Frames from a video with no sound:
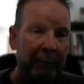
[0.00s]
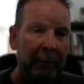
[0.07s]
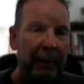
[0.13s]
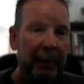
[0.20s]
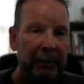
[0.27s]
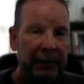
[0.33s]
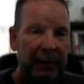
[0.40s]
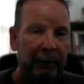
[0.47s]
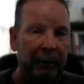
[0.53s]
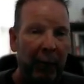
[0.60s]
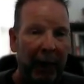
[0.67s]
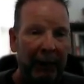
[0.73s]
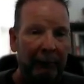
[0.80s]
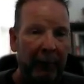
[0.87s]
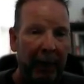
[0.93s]
You
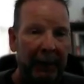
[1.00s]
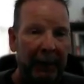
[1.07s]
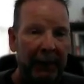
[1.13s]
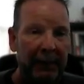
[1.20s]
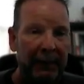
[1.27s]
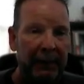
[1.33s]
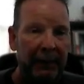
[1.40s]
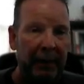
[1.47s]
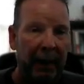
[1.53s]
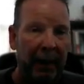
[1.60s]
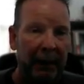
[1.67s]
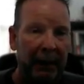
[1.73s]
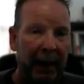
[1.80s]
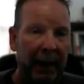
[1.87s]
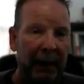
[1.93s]
subtract minus
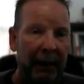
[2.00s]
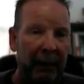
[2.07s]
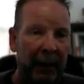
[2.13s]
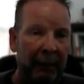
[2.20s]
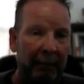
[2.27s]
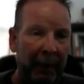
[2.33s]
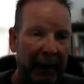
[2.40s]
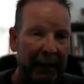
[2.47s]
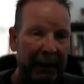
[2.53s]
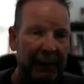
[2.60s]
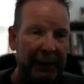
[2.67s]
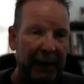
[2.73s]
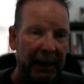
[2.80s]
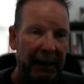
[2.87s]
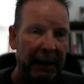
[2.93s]
8a, you get
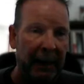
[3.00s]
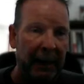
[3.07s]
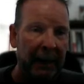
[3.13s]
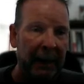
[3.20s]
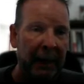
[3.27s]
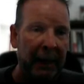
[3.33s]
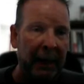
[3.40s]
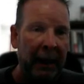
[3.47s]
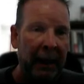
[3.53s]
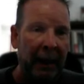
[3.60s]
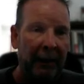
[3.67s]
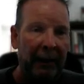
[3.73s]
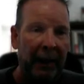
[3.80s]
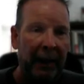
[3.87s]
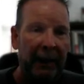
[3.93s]
minus 8a.
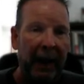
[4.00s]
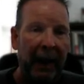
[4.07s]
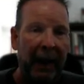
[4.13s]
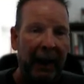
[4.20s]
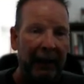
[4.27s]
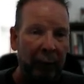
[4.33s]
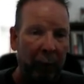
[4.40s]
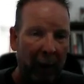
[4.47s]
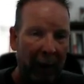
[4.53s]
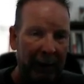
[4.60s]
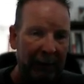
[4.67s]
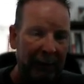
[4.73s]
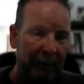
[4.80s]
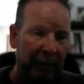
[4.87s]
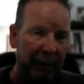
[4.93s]
And then add 1
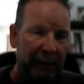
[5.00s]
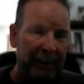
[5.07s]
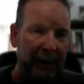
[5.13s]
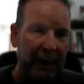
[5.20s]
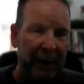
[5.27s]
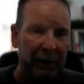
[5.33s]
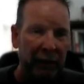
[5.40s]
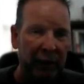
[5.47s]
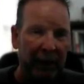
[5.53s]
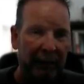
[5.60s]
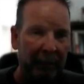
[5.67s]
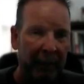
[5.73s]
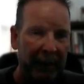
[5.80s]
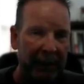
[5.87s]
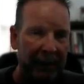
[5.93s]
to both sides, you get
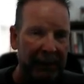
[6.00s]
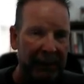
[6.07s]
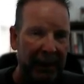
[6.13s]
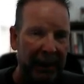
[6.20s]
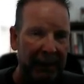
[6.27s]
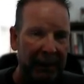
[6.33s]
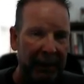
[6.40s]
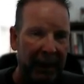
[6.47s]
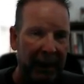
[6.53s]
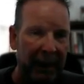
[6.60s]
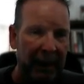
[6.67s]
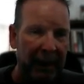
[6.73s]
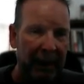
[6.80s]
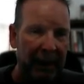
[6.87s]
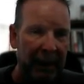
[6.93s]
minus
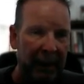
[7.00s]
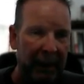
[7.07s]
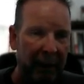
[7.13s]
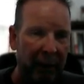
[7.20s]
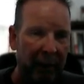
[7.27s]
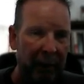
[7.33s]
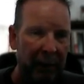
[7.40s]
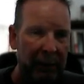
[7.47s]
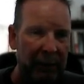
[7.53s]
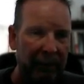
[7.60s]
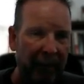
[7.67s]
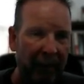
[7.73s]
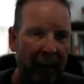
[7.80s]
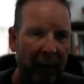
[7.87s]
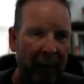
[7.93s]
8a equals
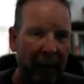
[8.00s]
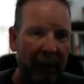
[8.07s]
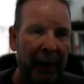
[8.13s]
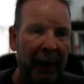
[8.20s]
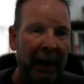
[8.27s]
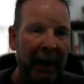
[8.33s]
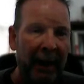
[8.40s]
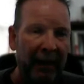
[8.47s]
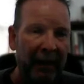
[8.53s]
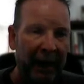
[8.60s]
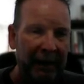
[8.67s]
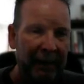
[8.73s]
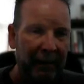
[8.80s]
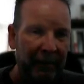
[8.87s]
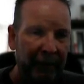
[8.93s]
4.
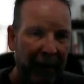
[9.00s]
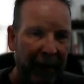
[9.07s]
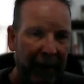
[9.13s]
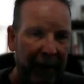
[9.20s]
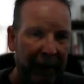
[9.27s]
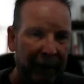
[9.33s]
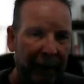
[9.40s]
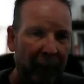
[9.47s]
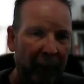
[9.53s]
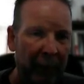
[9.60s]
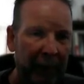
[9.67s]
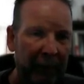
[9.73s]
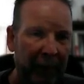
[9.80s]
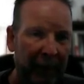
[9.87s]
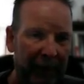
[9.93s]
Then divide. 4
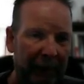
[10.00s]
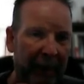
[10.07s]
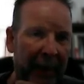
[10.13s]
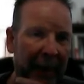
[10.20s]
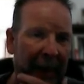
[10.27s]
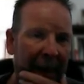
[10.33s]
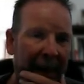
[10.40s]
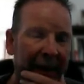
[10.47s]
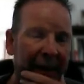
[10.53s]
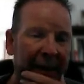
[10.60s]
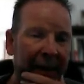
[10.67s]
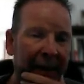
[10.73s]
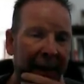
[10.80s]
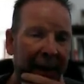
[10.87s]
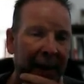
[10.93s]
divided by 8
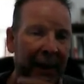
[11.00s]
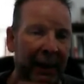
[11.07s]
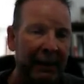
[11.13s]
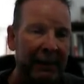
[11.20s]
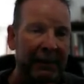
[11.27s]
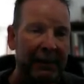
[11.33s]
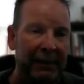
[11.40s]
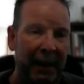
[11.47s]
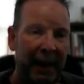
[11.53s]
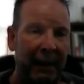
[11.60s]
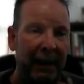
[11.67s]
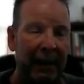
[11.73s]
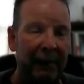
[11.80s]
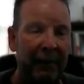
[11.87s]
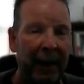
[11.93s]
is
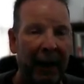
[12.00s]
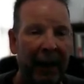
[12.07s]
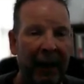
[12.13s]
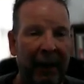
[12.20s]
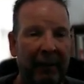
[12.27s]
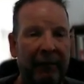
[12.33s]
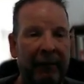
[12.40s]
negative a half.